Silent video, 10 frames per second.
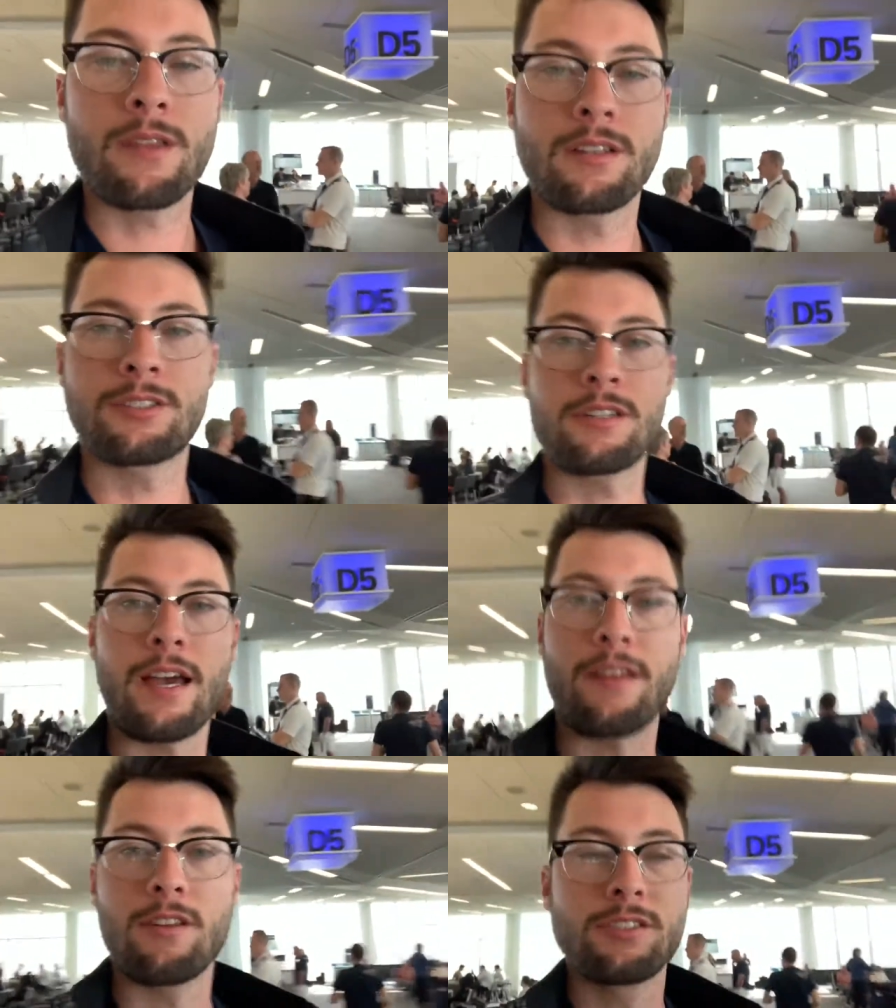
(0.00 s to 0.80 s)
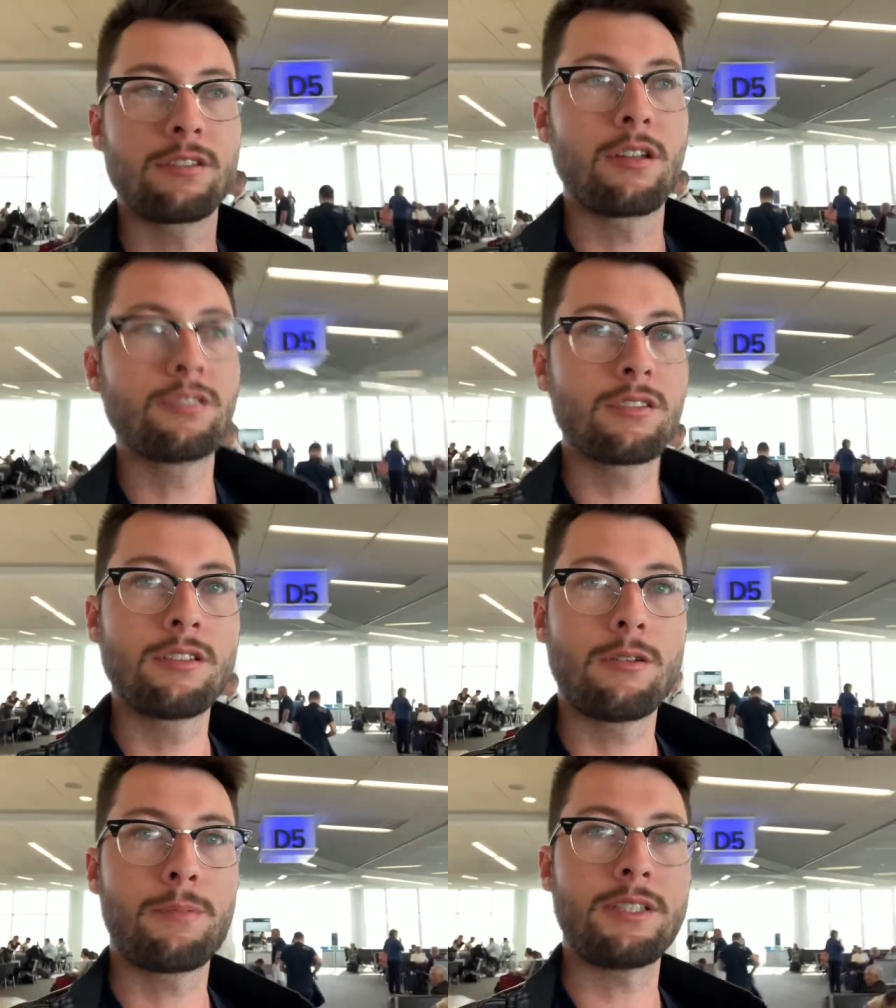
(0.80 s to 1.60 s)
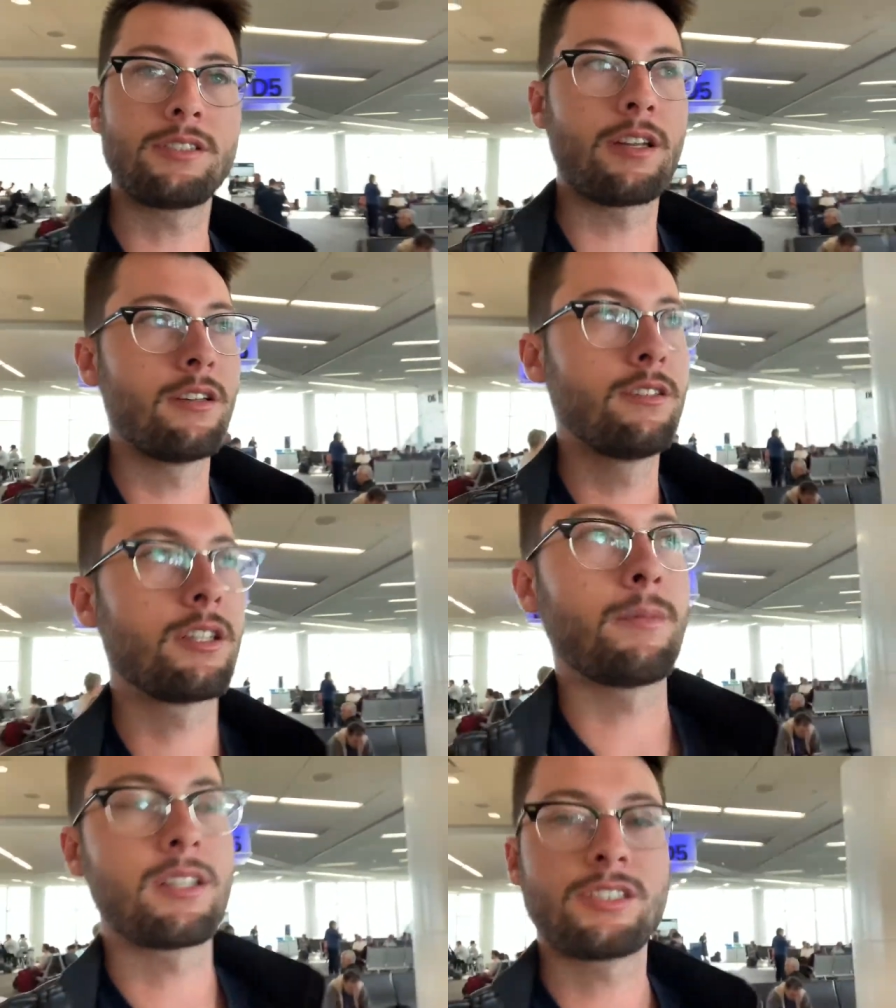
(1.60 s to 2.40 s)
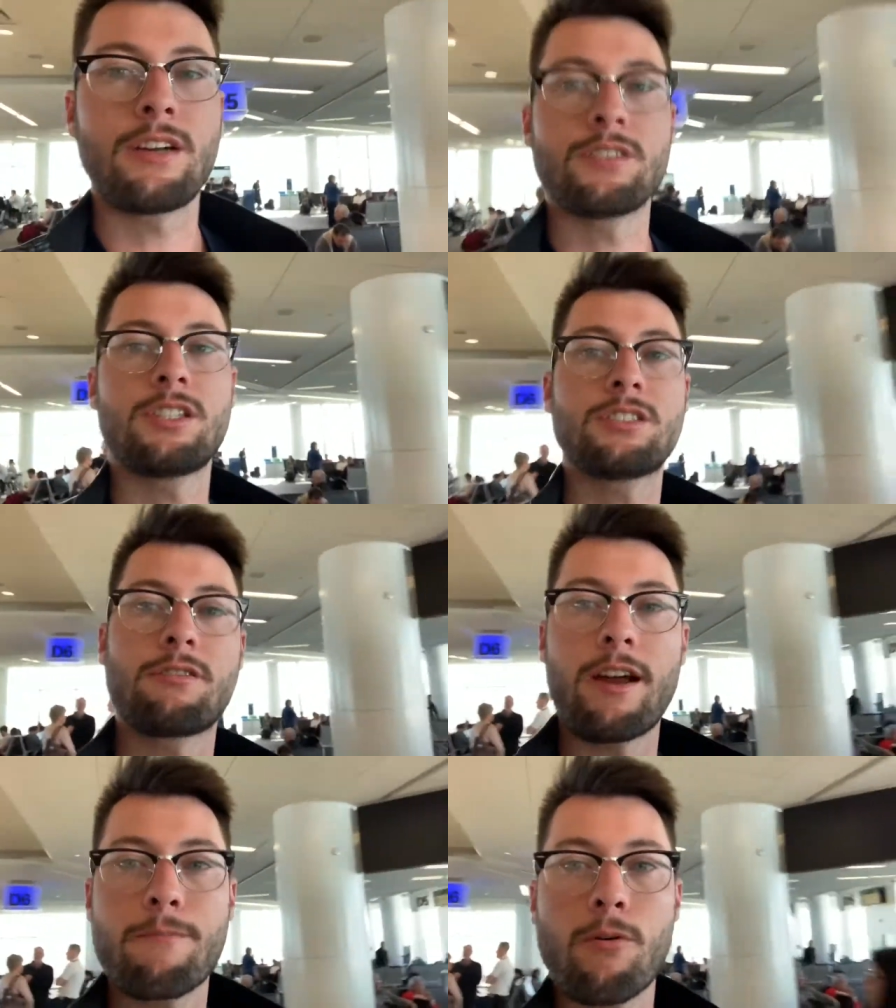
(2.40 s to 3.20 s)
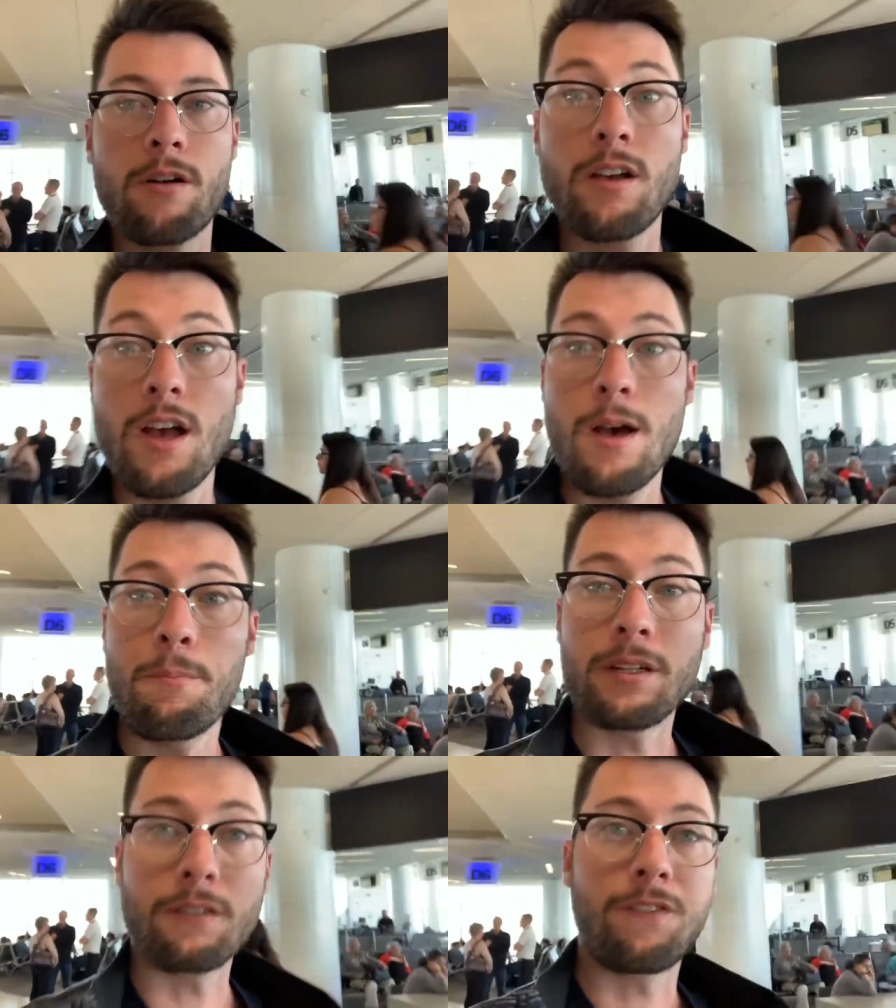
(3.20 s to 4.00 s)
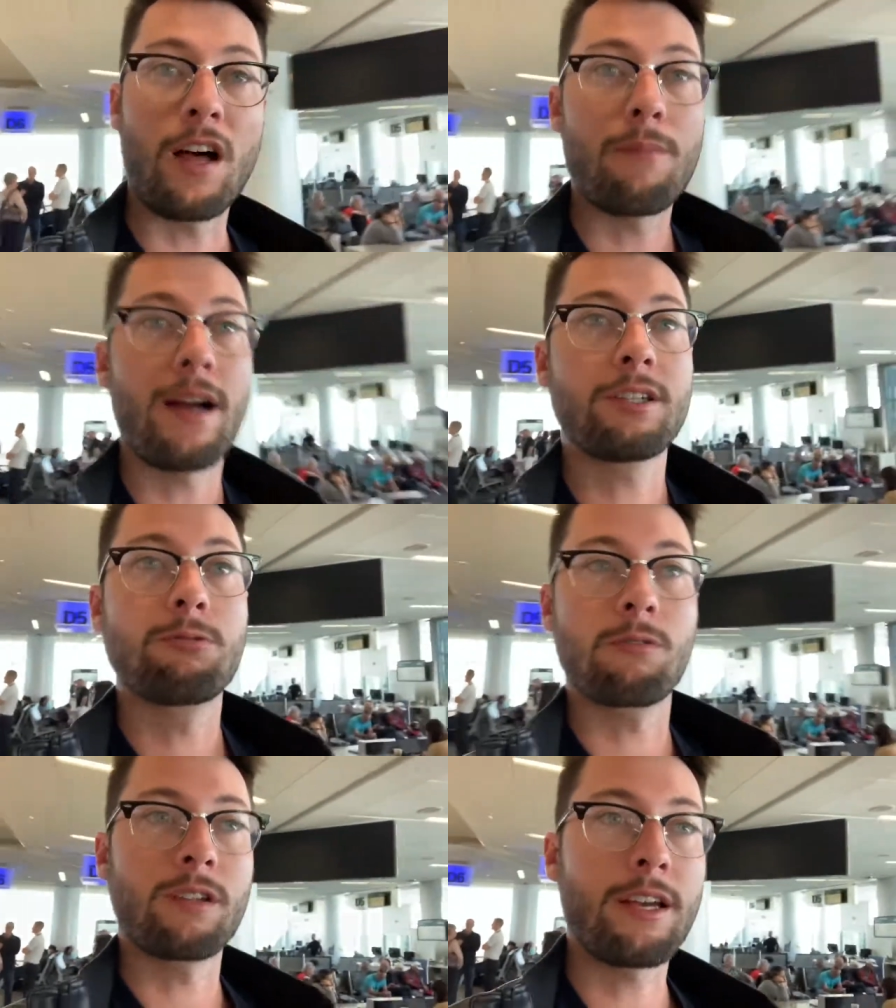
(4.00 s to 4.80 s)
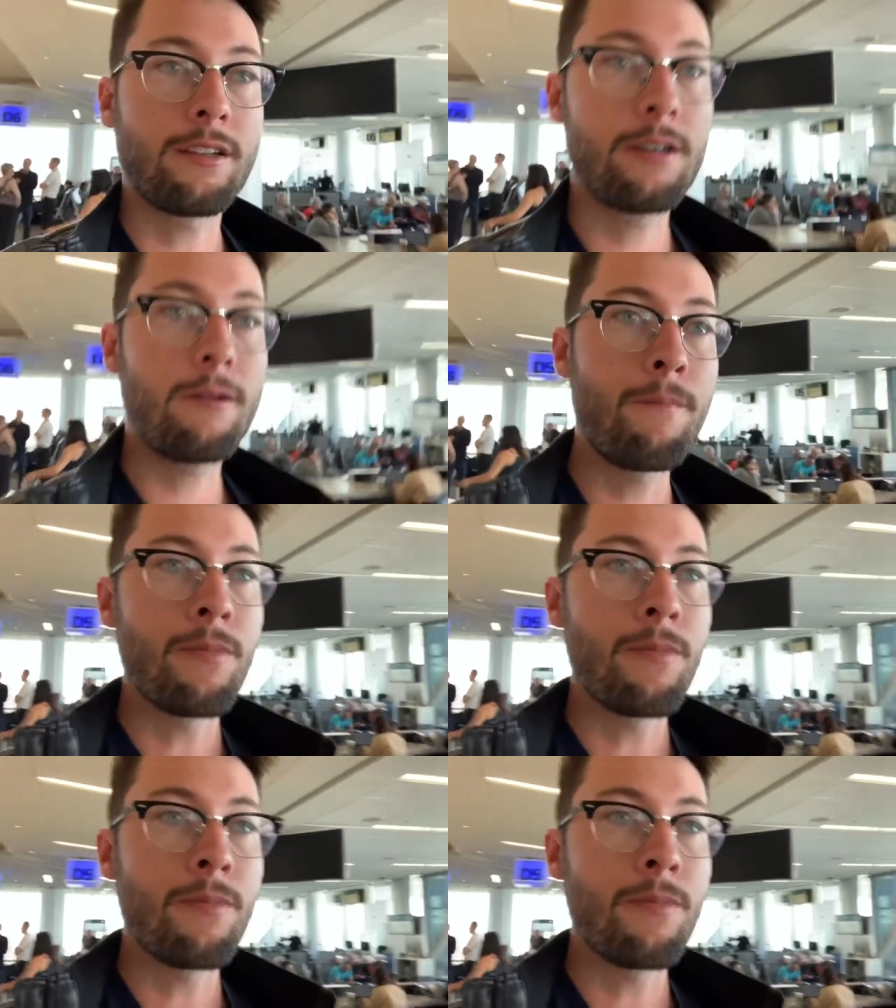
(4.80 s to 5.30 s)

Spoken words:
So yeah, those are little pieces of news. I'm at the San Francisco airport, about to fly back to Orlando.